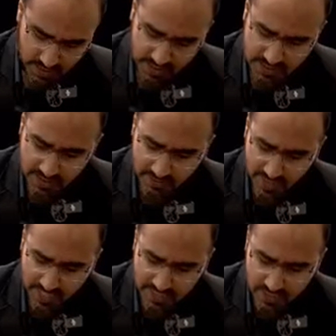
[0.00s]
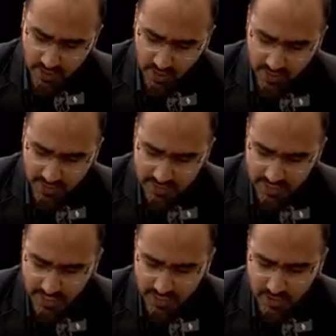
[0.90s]
This device on the
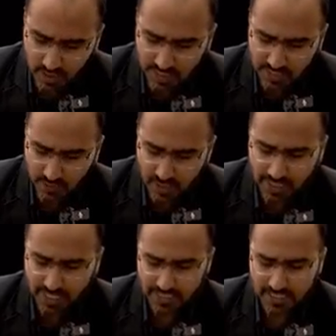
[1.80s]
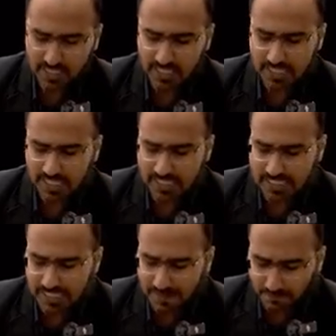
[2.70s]
screen is called as what, guys? A
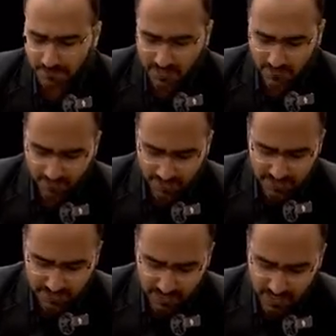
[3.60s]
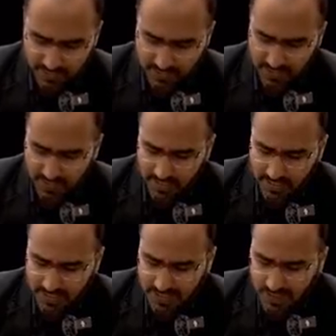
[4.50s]
simple face mask.
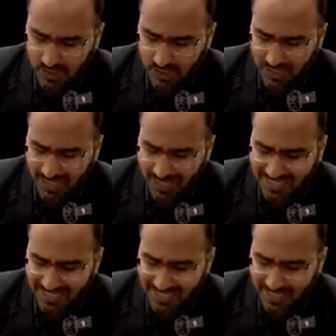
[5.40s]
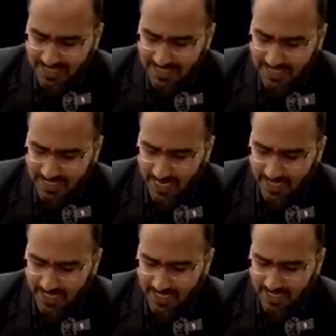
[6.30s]
This is called as a nasal
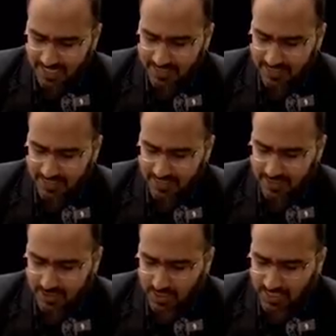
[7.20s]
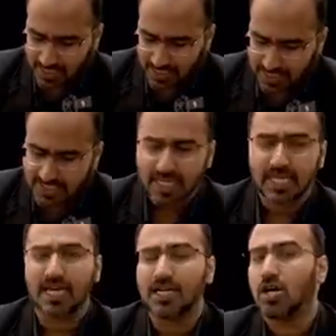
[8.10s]
cannula, guys. This is called as nasal
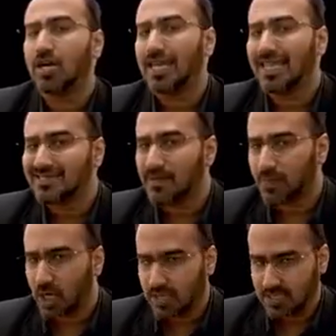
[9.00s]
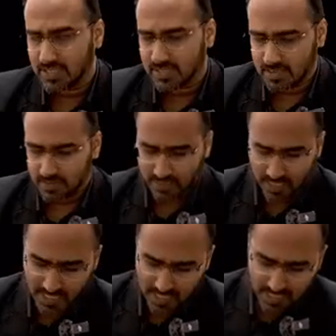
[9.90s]
cannula or nasal prawns.
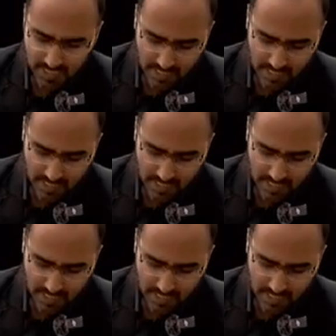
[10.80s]
Okay.